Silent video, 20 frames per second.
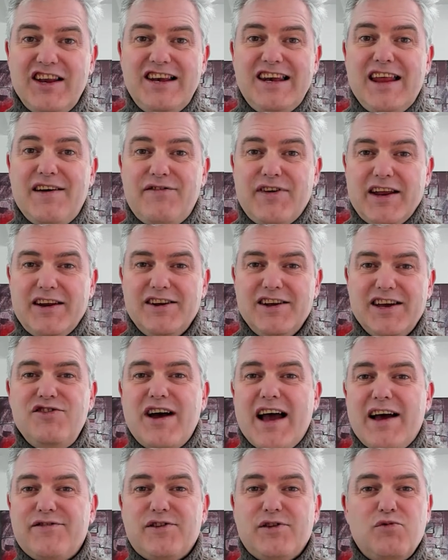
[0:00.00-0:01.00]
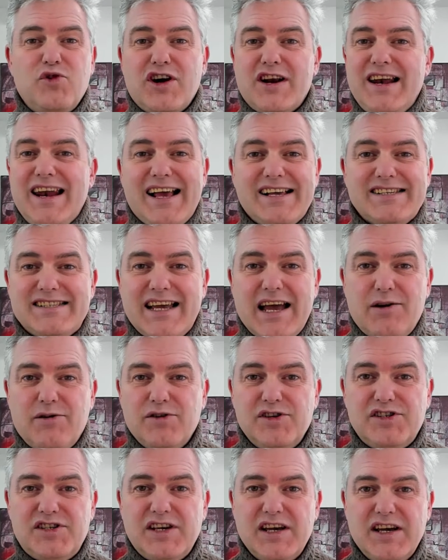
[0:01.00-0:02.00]
I love it. You have to work less
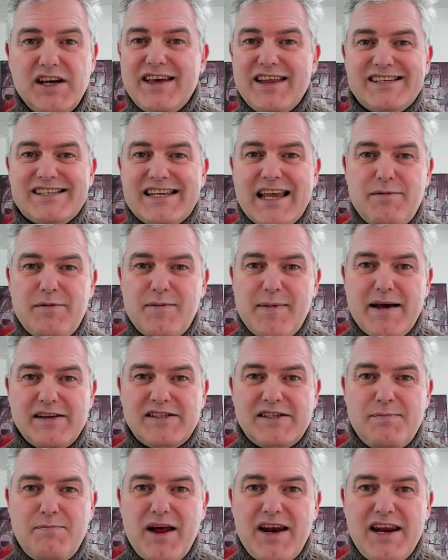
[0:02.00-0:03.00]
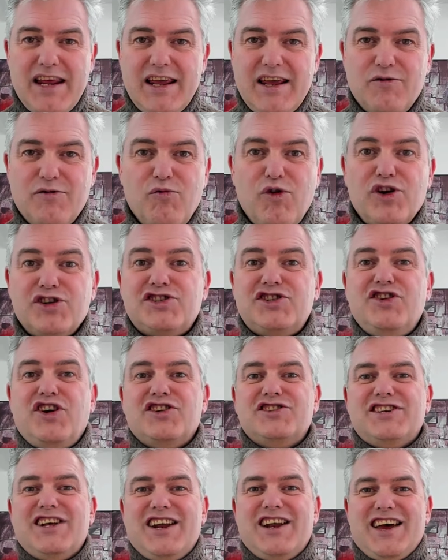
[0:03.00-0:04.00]
hours, but you get the same amount of money. What's
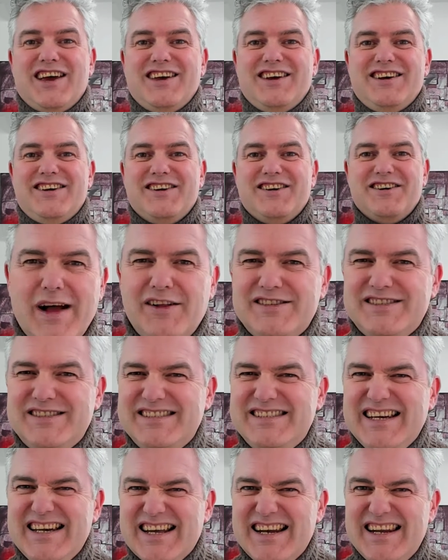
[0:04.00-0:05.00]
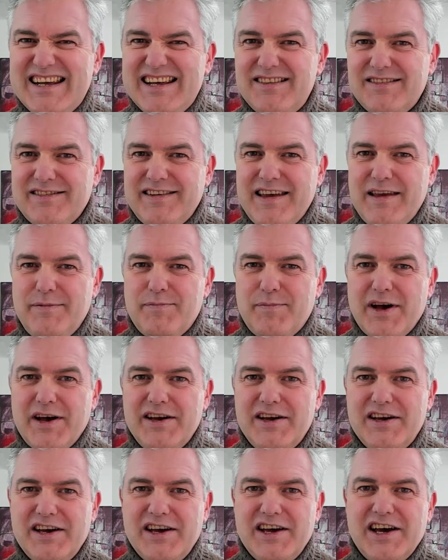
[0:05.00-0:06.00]
not to like? Well, dig a little
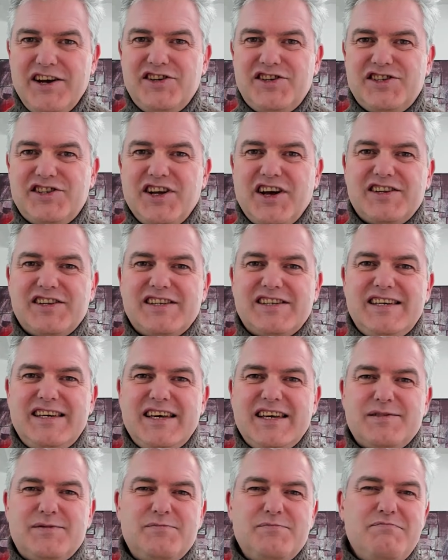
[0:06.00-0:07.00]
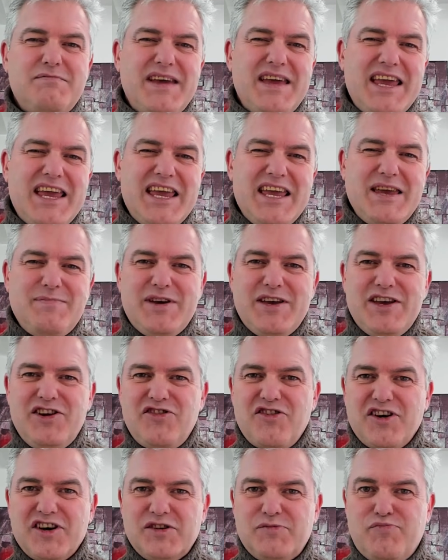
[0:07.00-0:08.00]
deeper and you start to see it's maybe
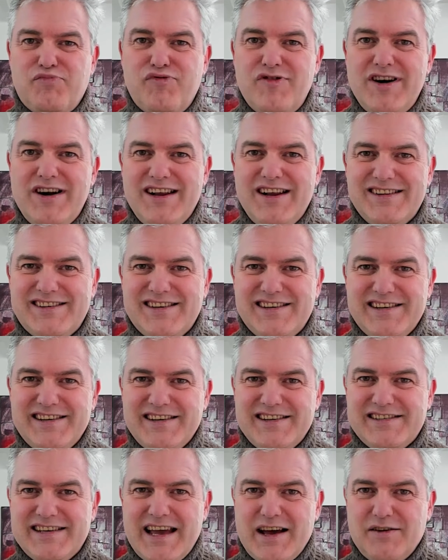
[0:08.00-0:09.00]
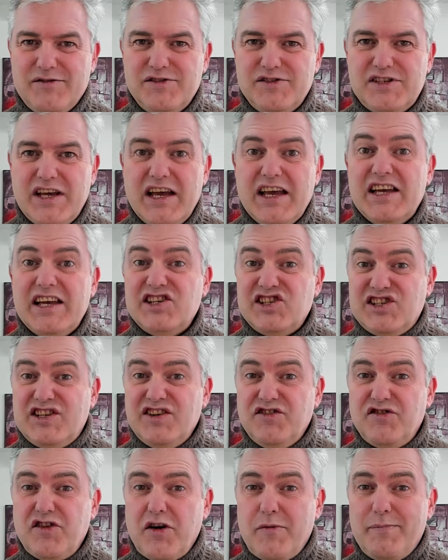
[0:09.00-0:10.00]
not as brilliant as it sounds.
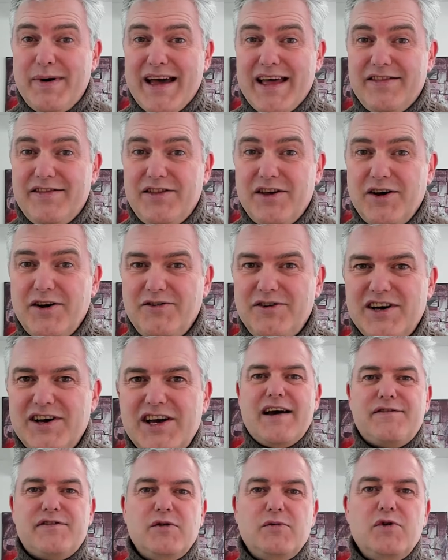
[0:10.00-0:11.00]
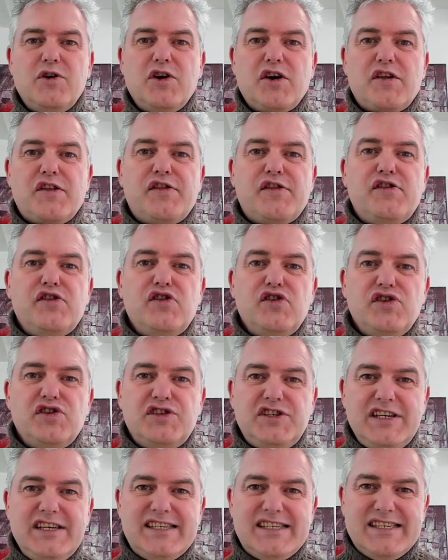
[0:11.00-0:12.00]
Still not bad though. You have to work
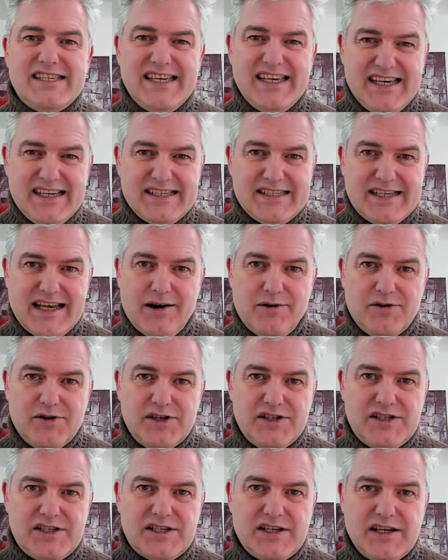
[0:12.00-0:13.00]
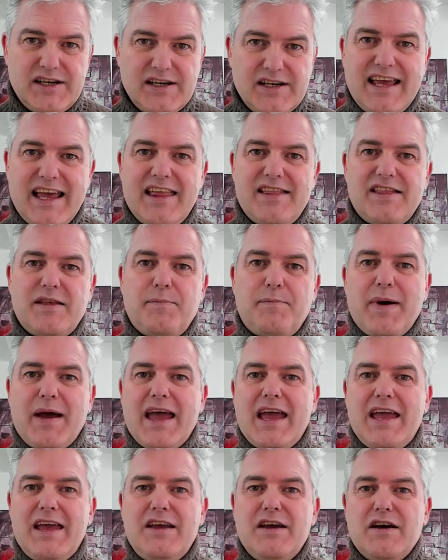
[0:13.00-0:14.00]
36 hours to get the
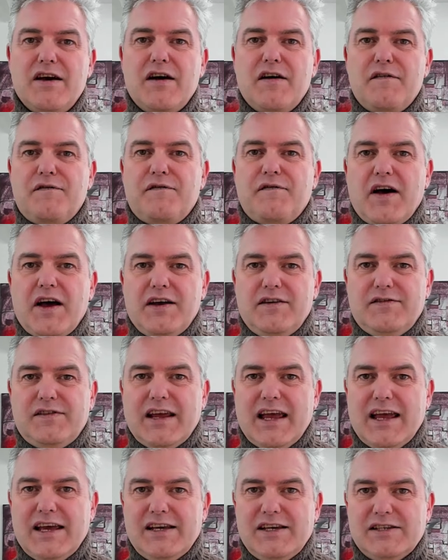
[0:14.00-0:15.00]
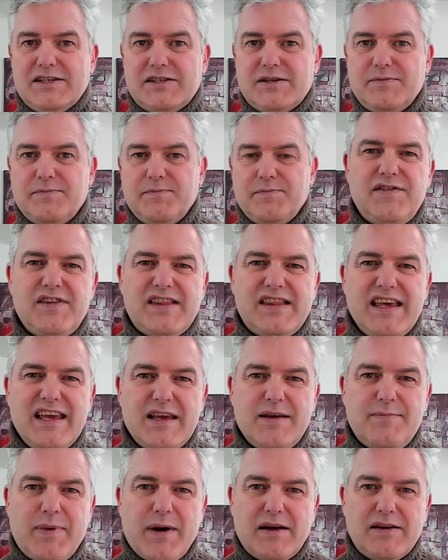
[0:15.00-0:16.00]
pay of five days. So, if you
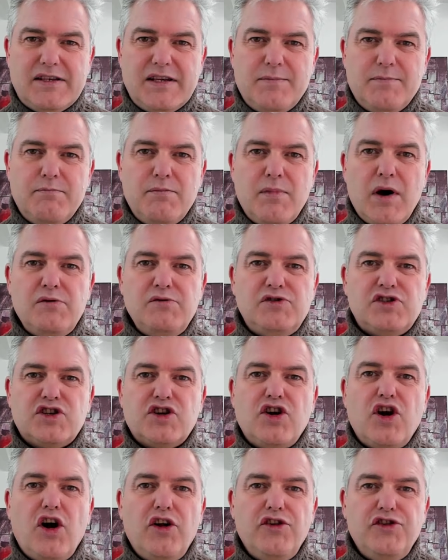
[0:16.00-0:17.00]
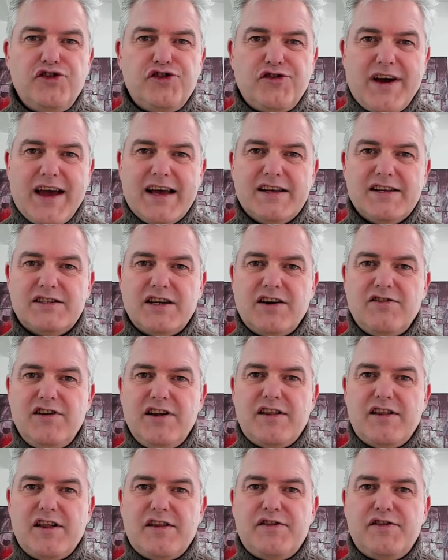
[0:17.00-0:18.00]
think about it, most contracts contracts are
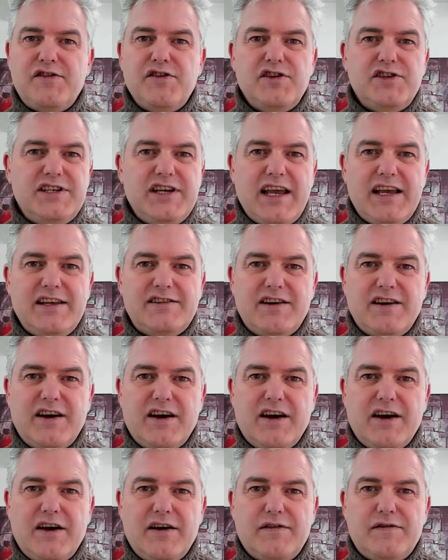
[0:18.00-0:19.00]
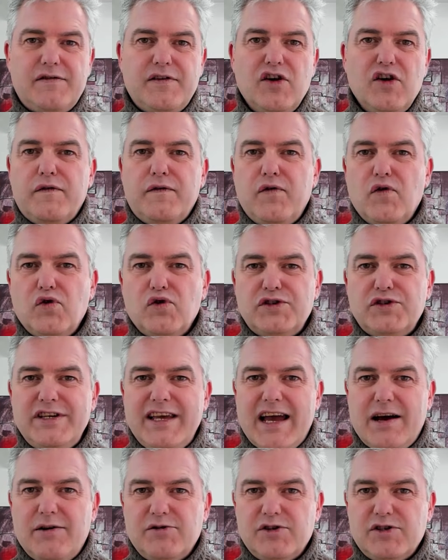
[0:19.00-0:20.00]
either 38 and a half or
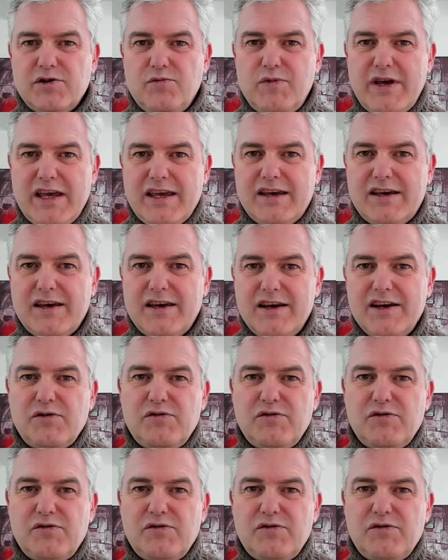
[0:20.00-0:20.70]
40 hours a week.